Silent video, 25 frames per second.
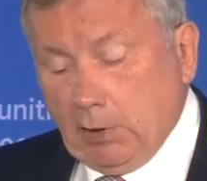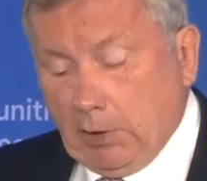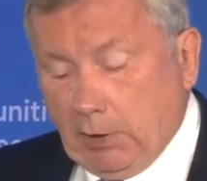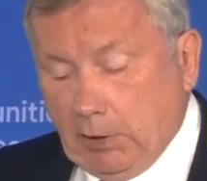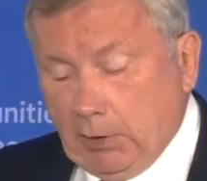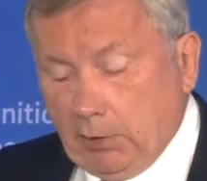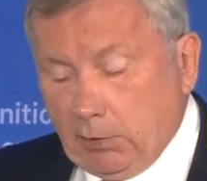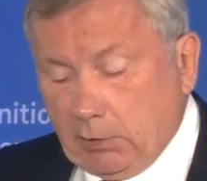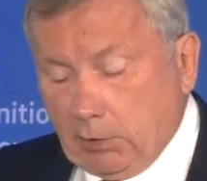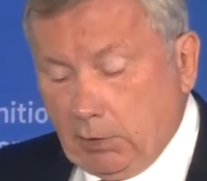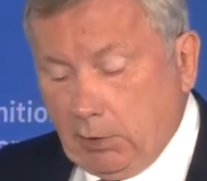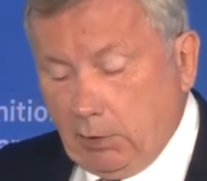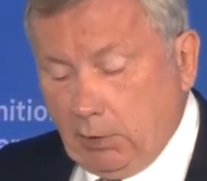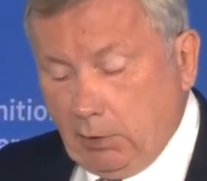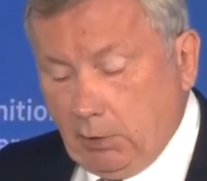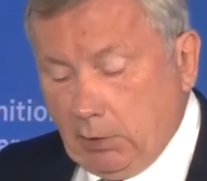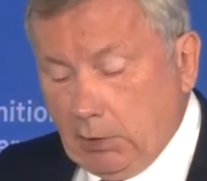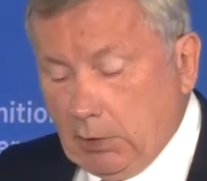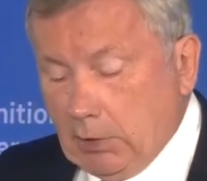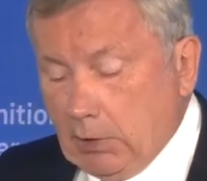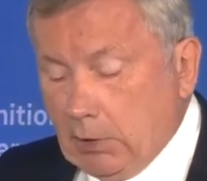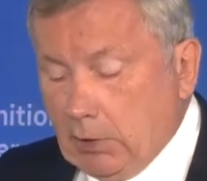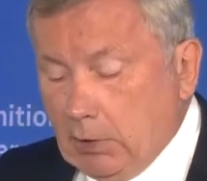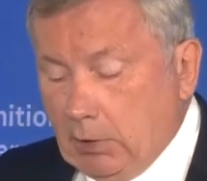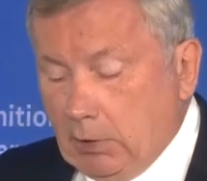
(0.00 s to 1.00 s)
and
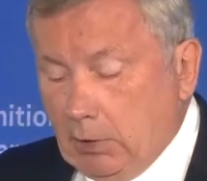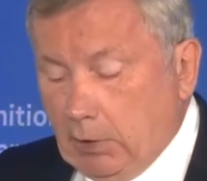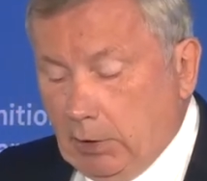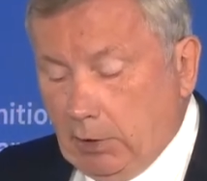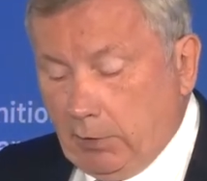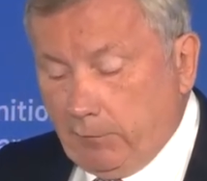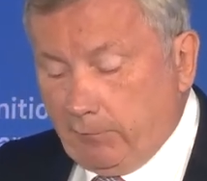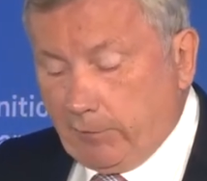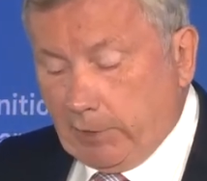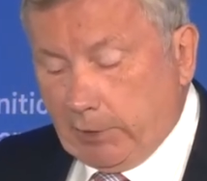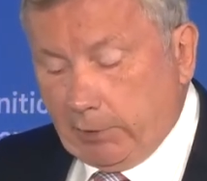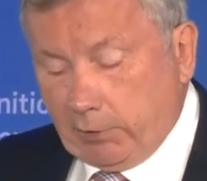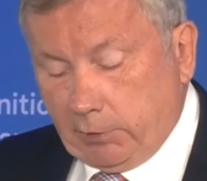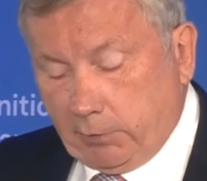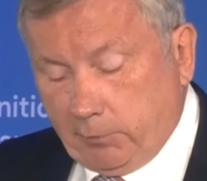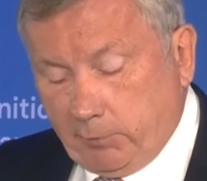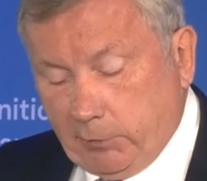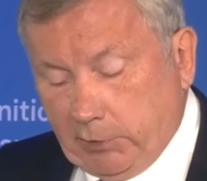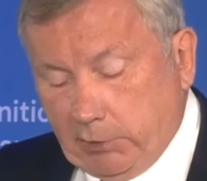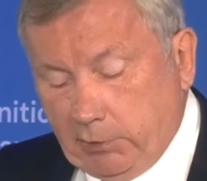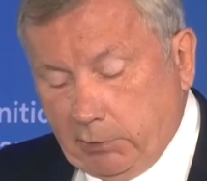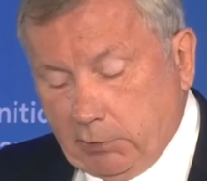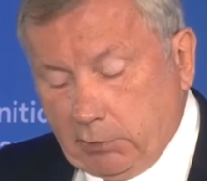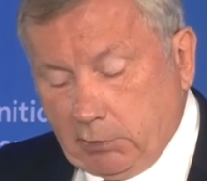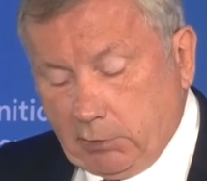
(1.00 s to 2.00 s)

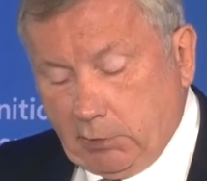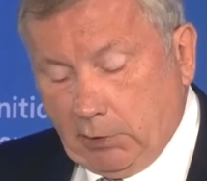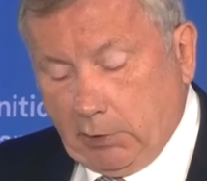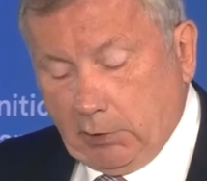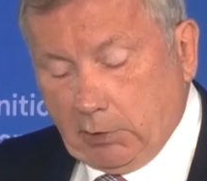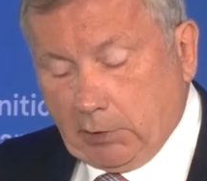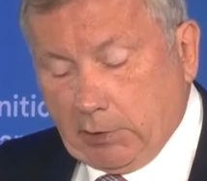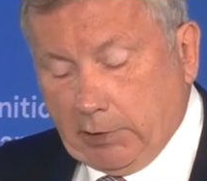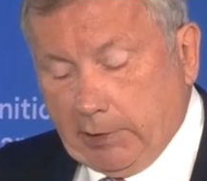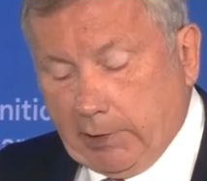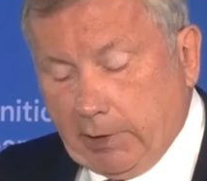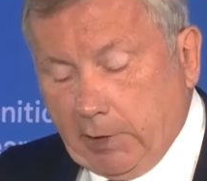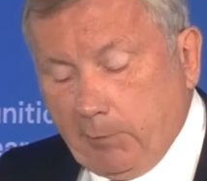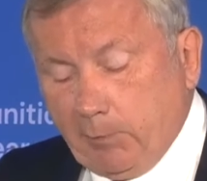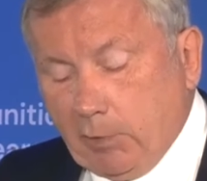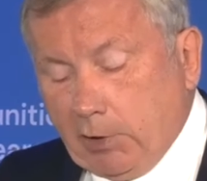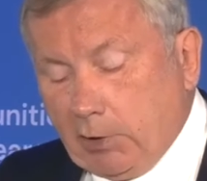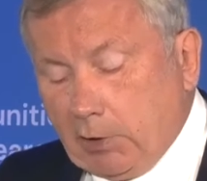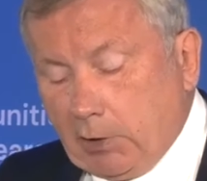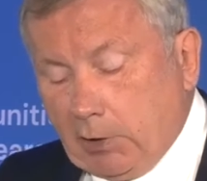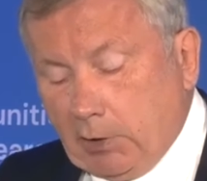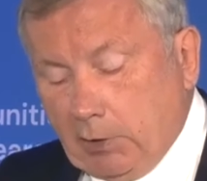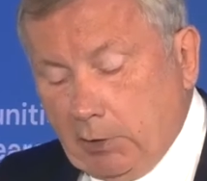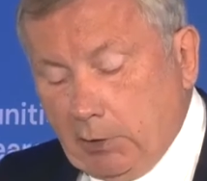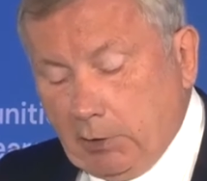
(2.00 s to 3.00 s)
environment and climate